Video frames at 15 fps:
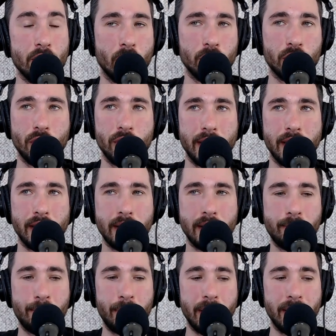and nor should it,
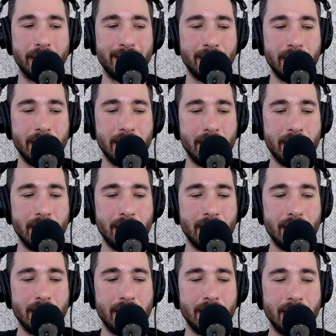but
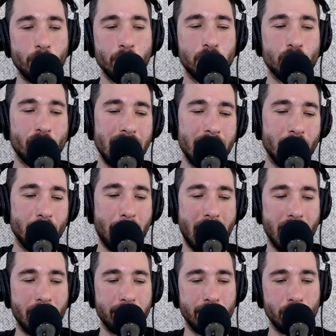was there a little
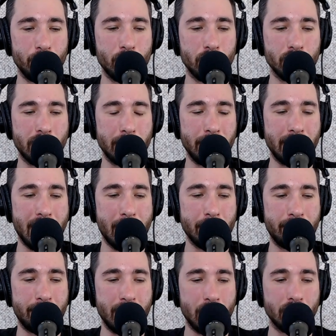part of you once it
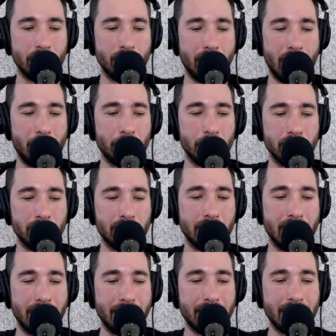became official that
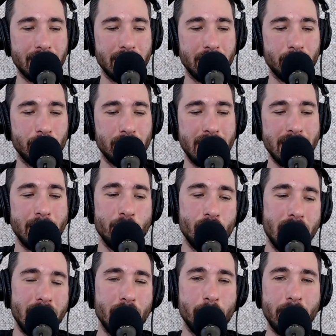was that, did it give
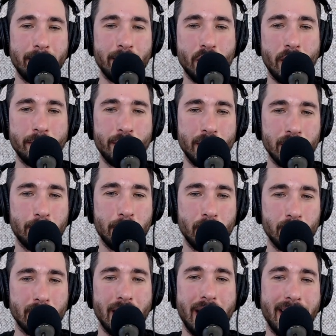you a little bit of a confidence
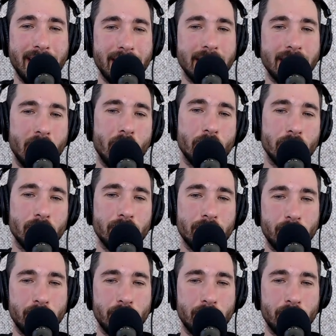boost, like, you know,